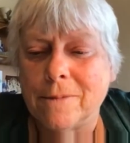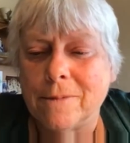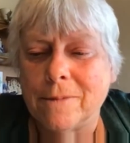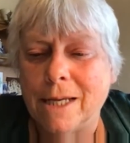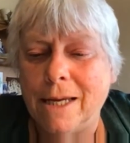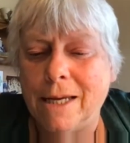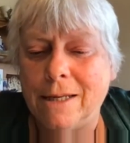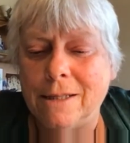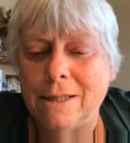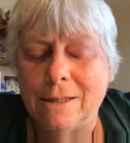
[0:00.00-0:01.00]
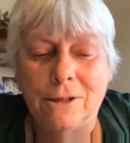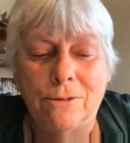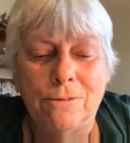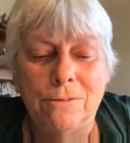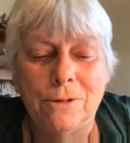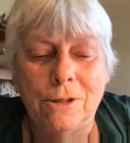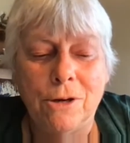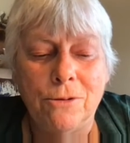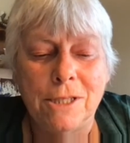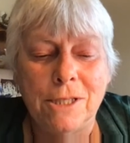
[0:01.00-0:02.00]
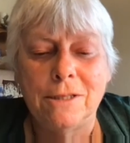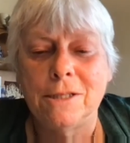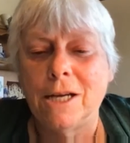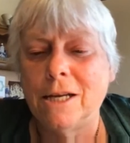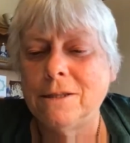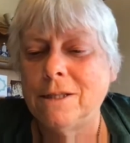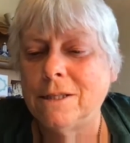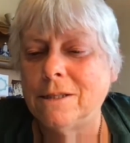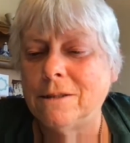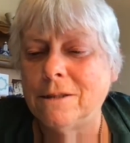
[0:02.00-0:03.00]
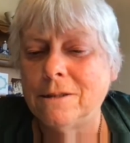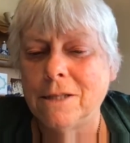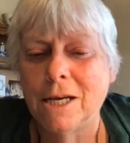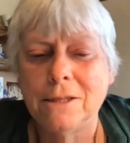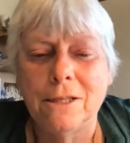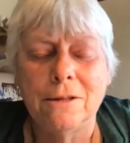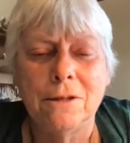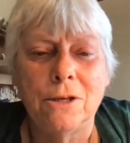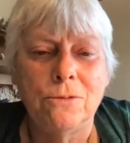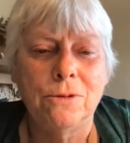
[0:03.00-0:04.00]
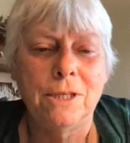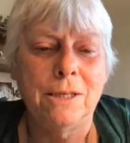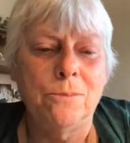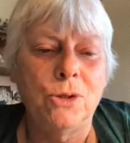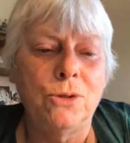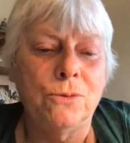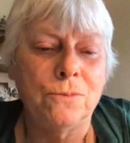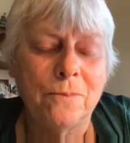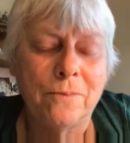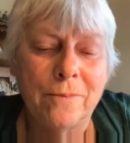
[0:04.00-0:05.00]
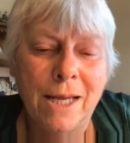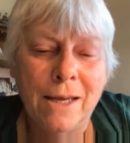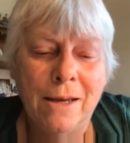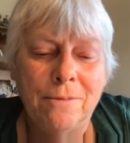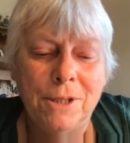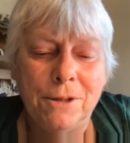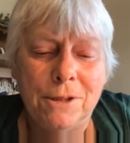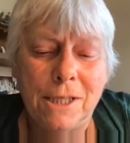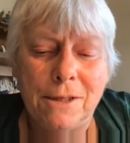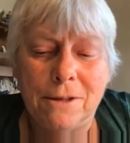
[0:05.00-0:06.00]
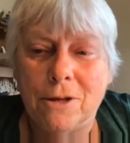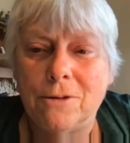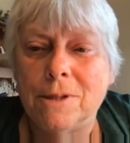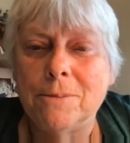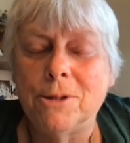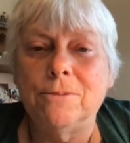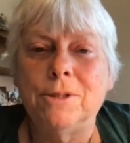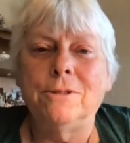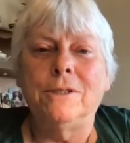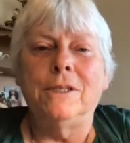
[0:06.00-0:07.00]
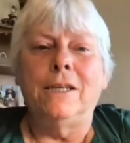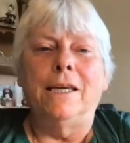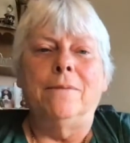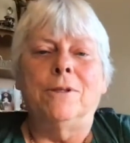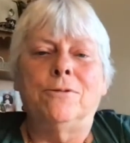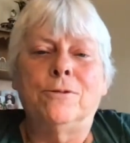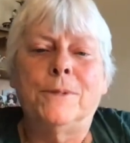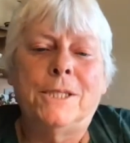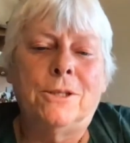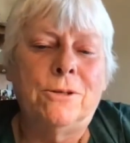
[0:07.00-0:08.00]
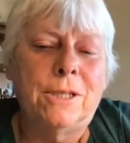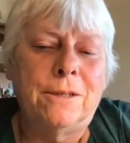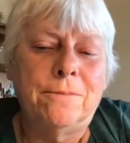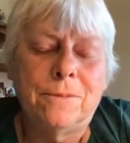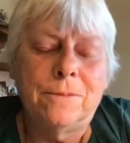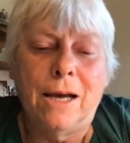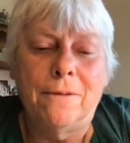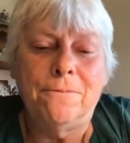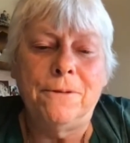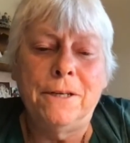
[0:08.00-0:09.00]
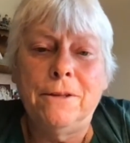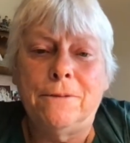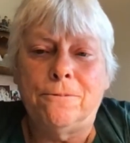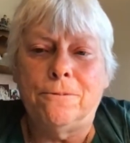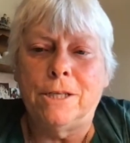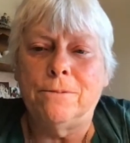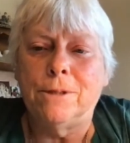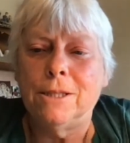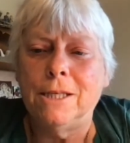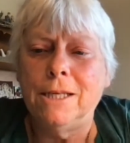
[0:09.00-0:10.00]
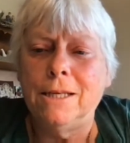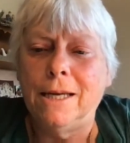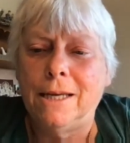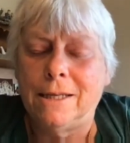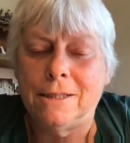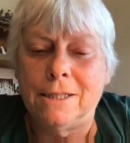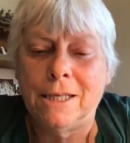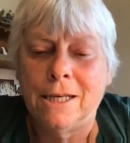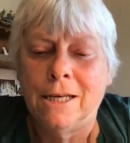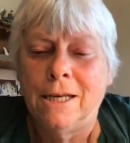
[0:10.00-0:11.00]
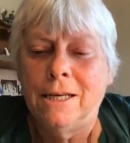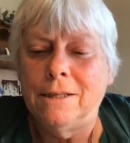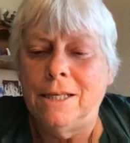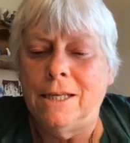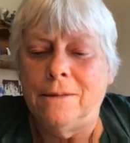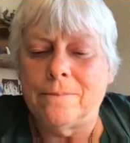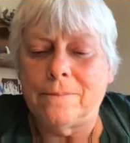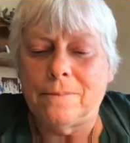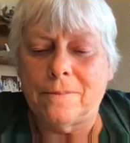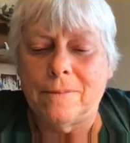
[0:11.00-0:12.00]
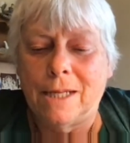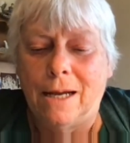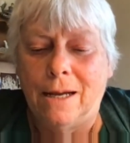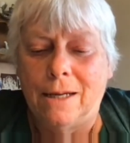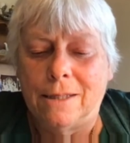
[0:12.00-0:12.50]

And so, no, this is not the not the lonely moon. We do see the lonely moon. We do see Kama yoga uh, fairly frequently, and the uh,